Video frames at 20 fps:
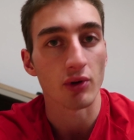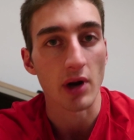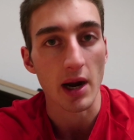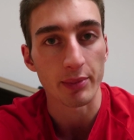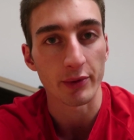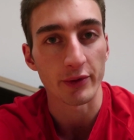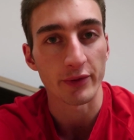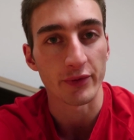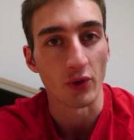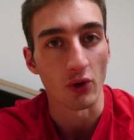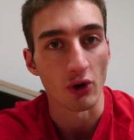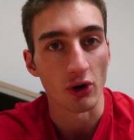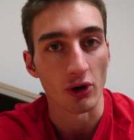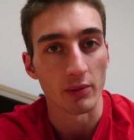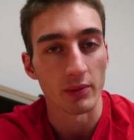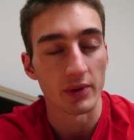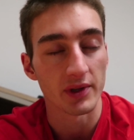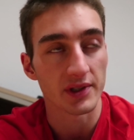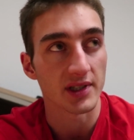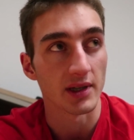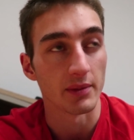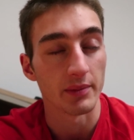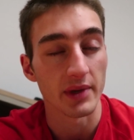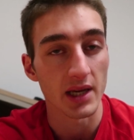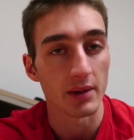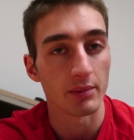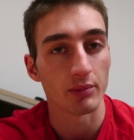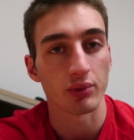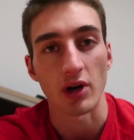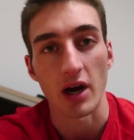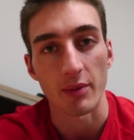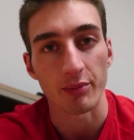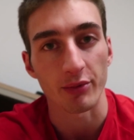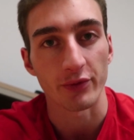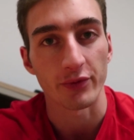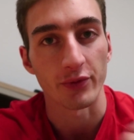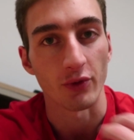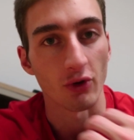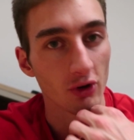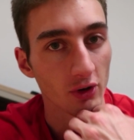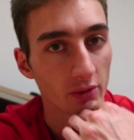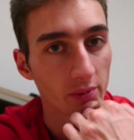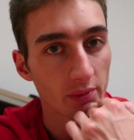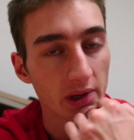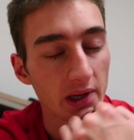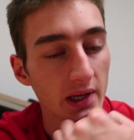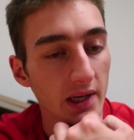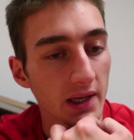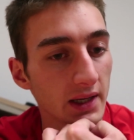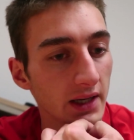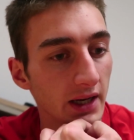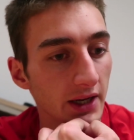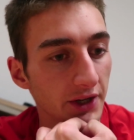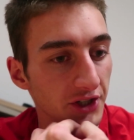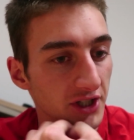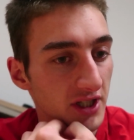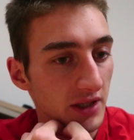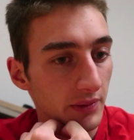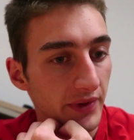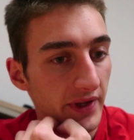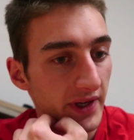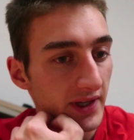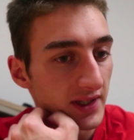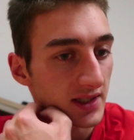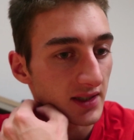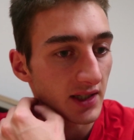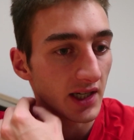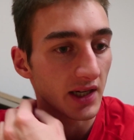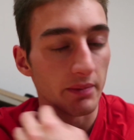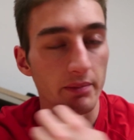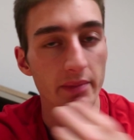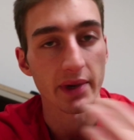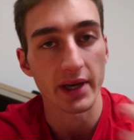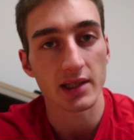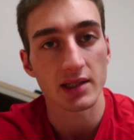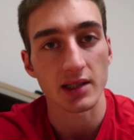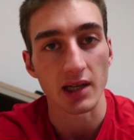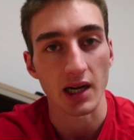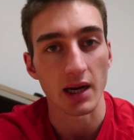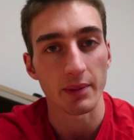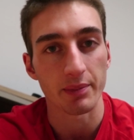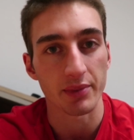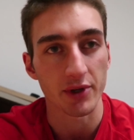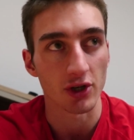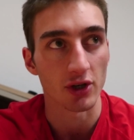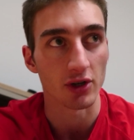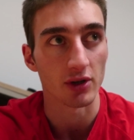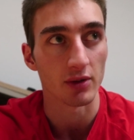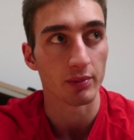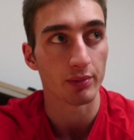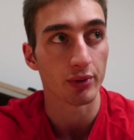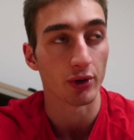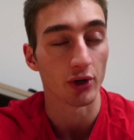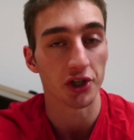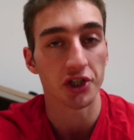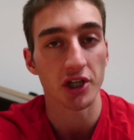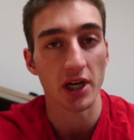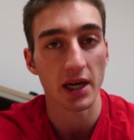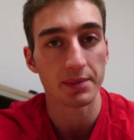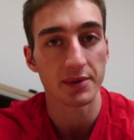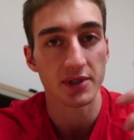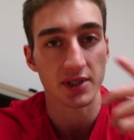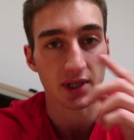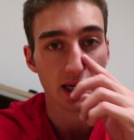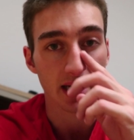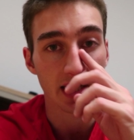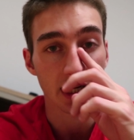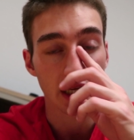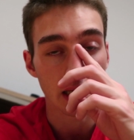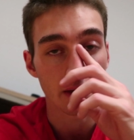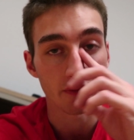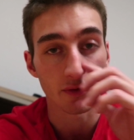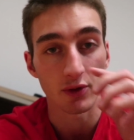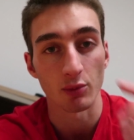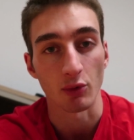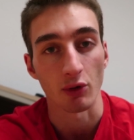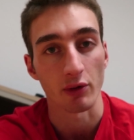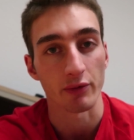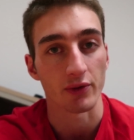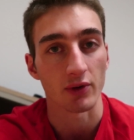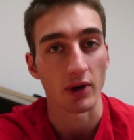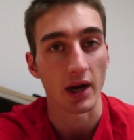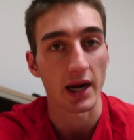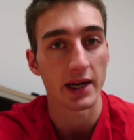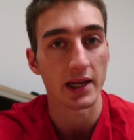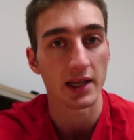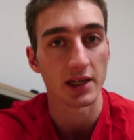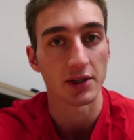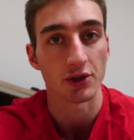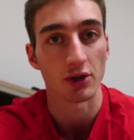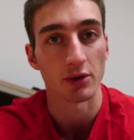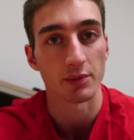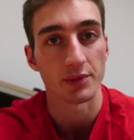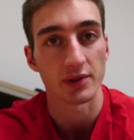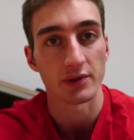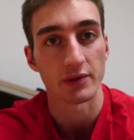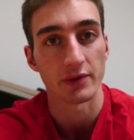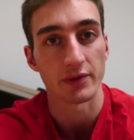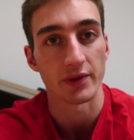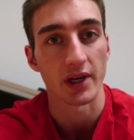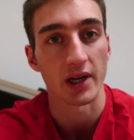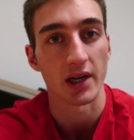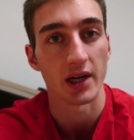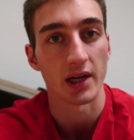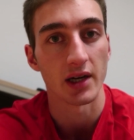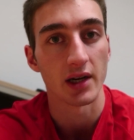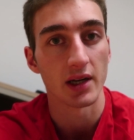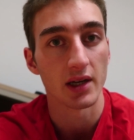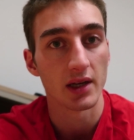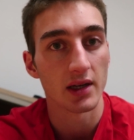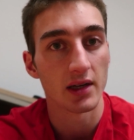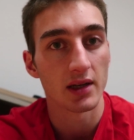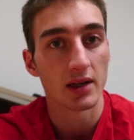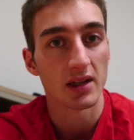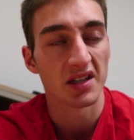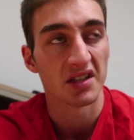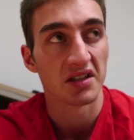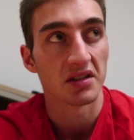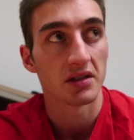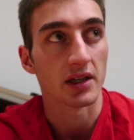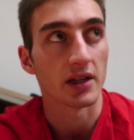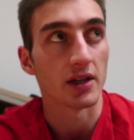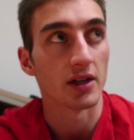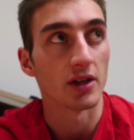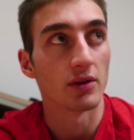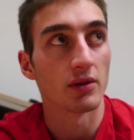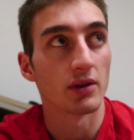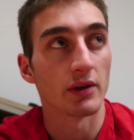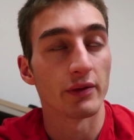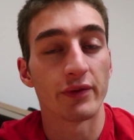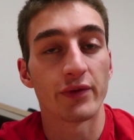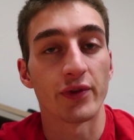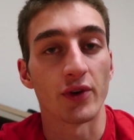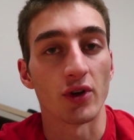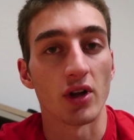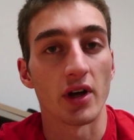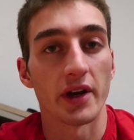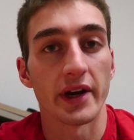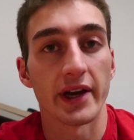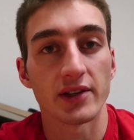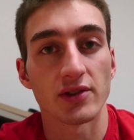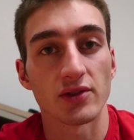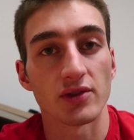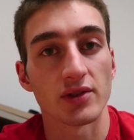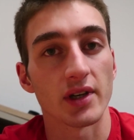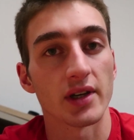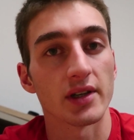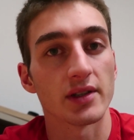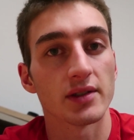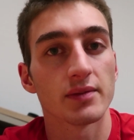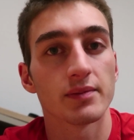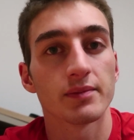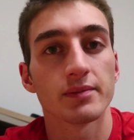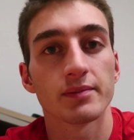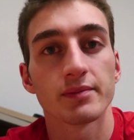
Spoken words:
proper form, some improper form, and just some things to like mix up your push-ups to kind of give you more variety in terms of, I don't know, a full-on exercise.